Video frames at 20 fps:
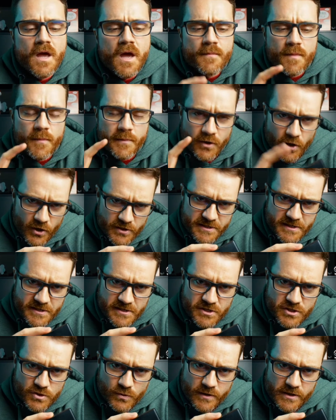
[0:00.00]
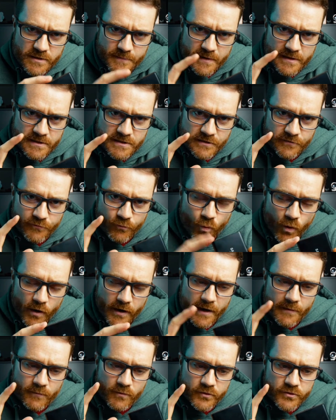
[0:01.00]
But because this is so expensive, what
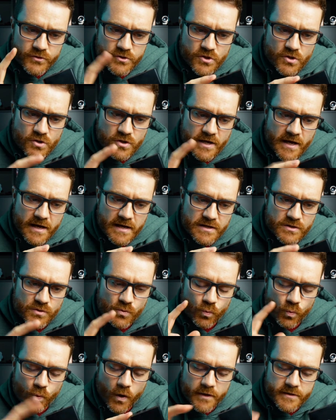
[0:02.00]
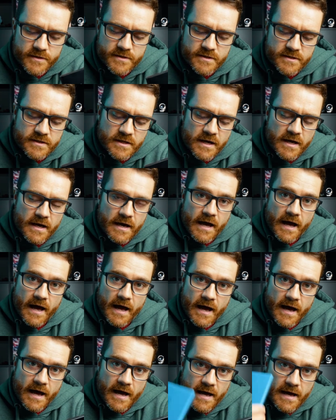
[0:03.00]
I will do is once
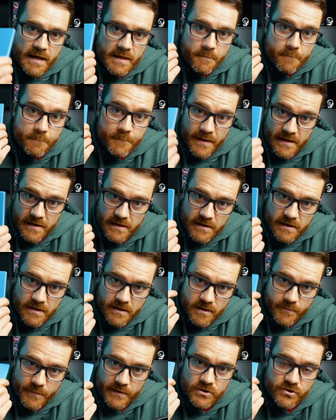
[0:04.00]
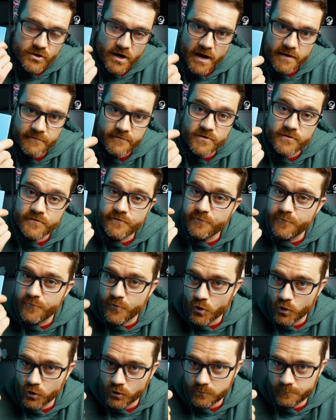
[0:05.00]
B drive is
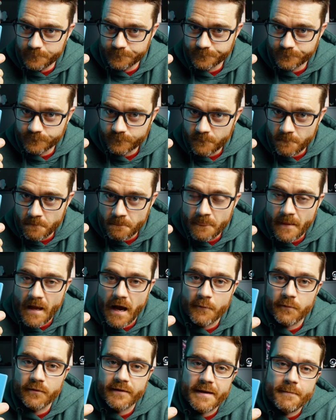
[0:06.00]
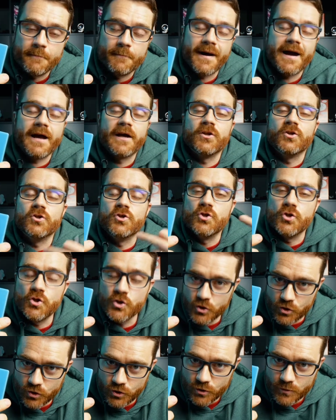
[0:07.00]
full, I will then buy a
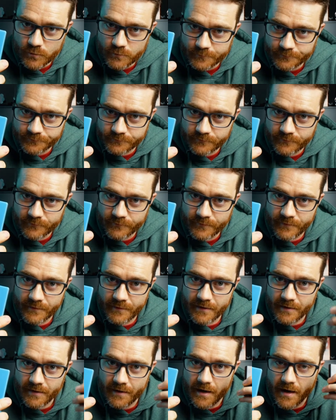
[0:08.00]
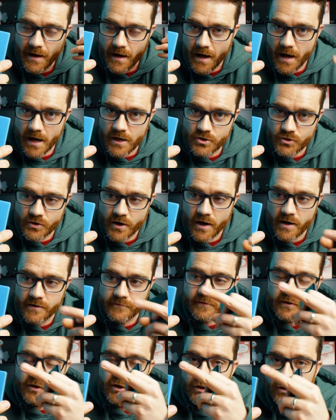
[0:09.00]
new A
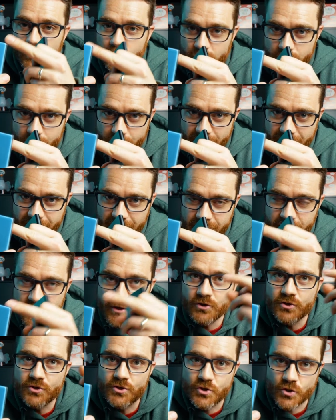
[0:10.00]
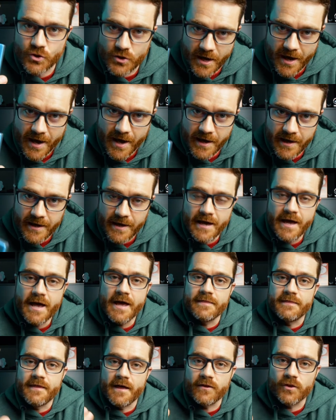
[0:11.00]
drive, clone B to A,
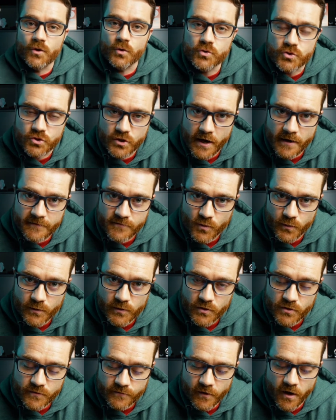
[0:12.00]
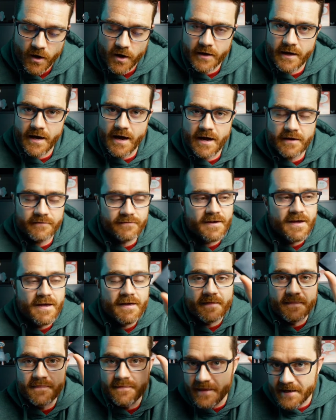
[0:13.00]
then those drives will be used for archive,
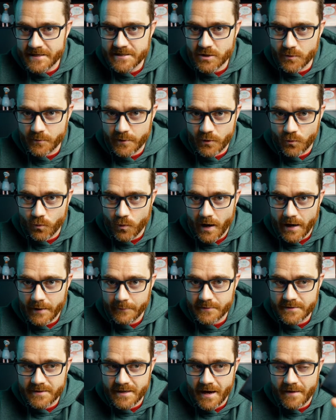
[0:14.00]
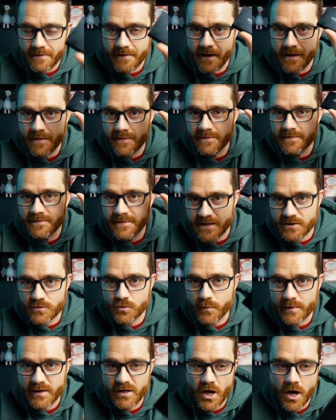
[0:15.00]
this will be wiped, and then this
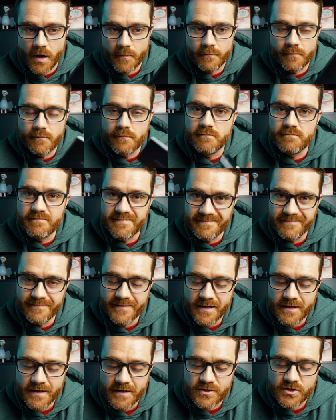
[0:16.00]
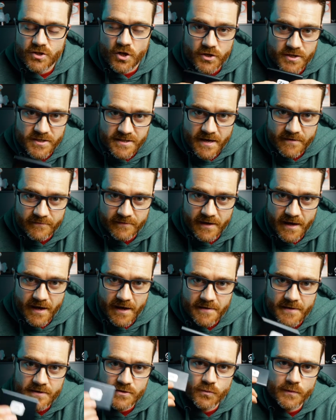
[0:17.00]
will become, it's now
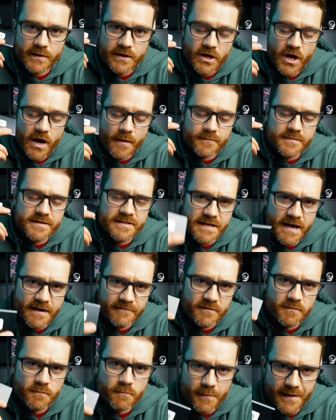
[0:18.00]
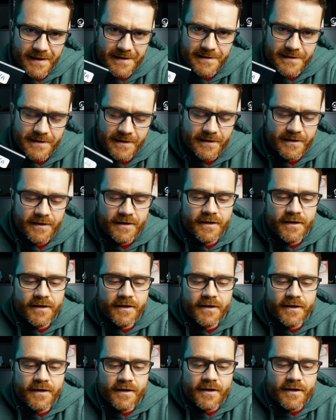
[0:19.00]
7A, this will become 7B.
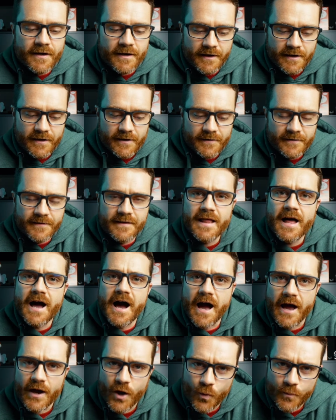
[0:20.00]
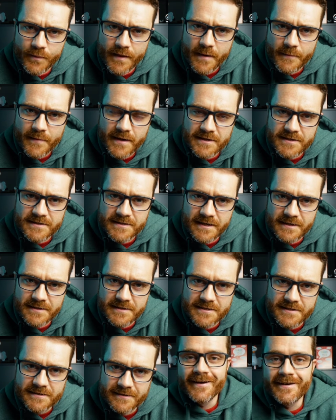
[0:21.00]
I hope that makes
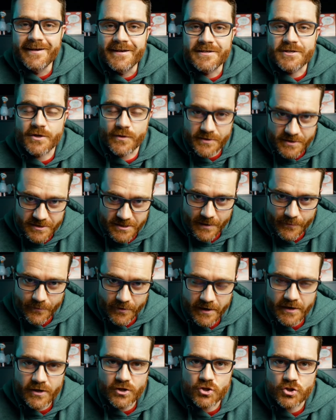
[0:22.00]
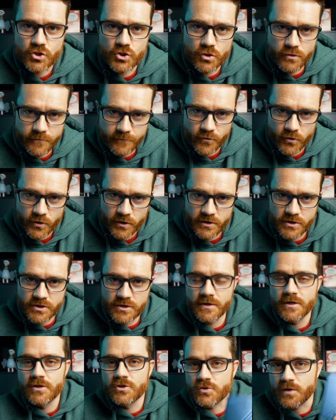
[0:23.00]
sense. So in summary, shoot
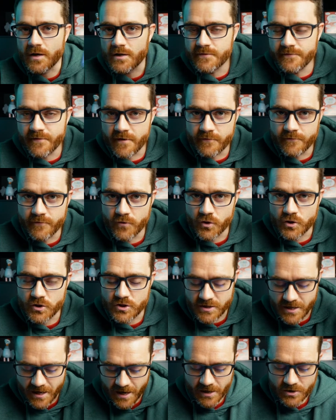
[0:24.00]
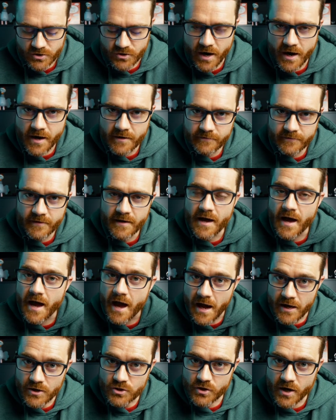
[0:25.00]
footage, transfer footage to A drive
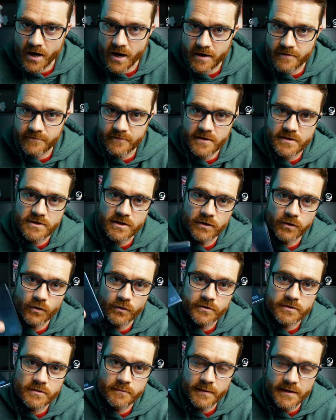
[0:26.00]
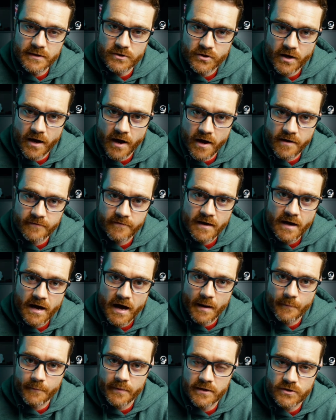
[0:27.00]
is cloned to B drive,
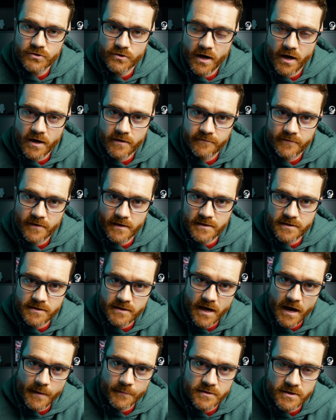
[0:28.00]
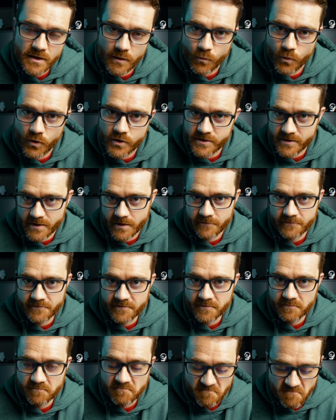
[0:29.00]
and B drive is kept somewhere safe.